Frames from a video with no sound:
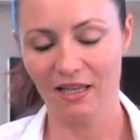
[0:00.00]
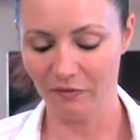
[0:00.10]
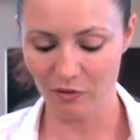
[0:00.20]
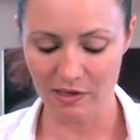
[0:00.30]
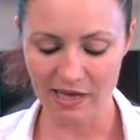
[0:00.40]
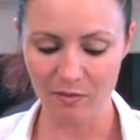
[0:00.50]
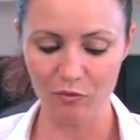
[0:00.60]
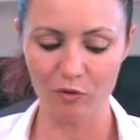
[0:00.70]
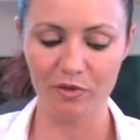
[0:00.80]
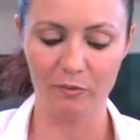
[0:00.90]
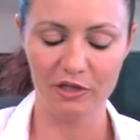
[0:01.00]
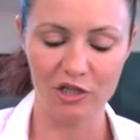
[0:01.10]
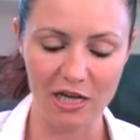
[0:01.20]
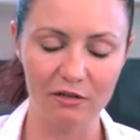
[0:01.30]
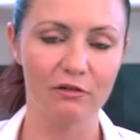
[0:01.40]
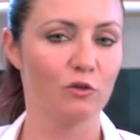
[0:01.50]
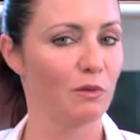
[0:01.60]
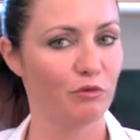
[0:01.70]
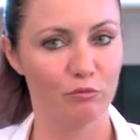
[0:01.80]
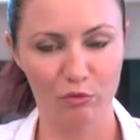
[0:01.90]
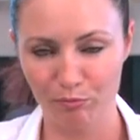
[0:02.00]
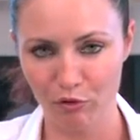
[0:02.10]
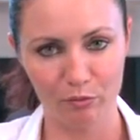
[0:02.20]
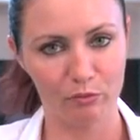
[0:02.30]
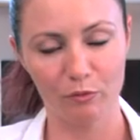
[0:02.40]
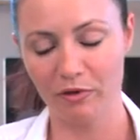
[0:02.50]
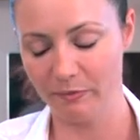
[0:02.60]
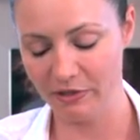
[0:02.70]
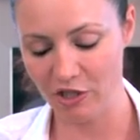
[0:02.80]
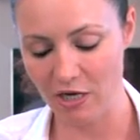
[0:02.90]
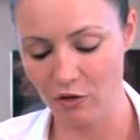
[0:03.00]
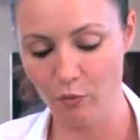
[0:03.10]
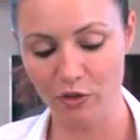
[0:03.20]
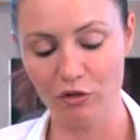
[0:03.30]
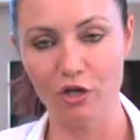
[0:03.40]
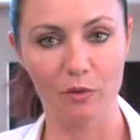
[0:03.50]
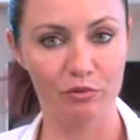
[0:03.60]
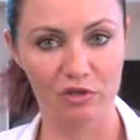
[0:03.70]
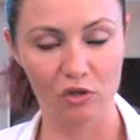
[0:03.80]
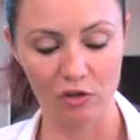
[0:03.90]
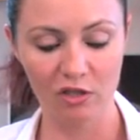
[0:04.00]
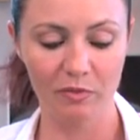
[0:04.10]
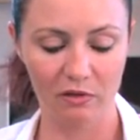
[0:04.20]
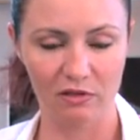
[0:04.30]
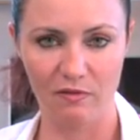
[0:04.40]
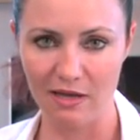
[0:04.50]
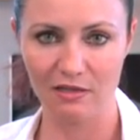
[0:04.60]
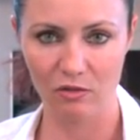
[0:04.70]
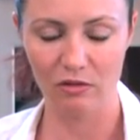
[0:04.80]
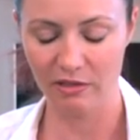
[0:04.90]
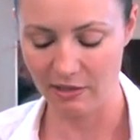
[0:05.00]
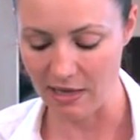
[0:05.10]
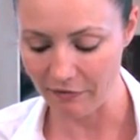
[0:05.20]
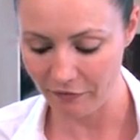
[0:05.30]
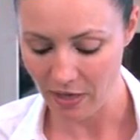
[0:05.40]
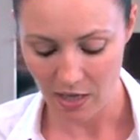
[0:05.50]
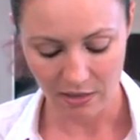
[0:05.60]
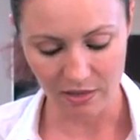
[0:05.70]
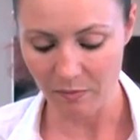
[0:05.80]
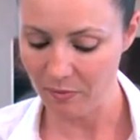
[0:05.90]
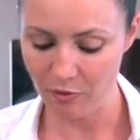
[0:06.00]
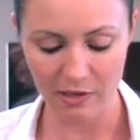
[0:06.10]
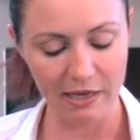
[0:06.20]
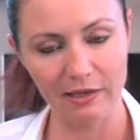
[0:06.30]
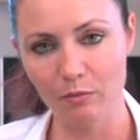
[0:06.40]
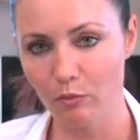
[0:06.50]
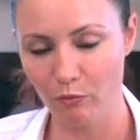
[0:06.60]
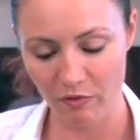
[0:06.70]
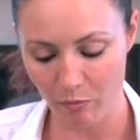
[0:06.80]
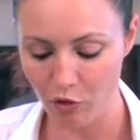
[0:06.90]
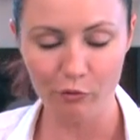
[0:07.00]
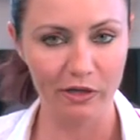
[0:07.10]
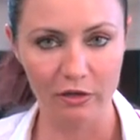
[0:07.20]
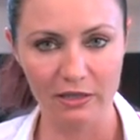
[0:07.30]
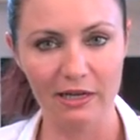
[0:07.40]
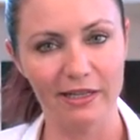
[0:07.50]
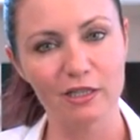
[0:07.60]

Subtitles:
If you like more parmigiano, you will put more parmigiano. We do not put salt because that's salty enough. Some people like it with more ricotta.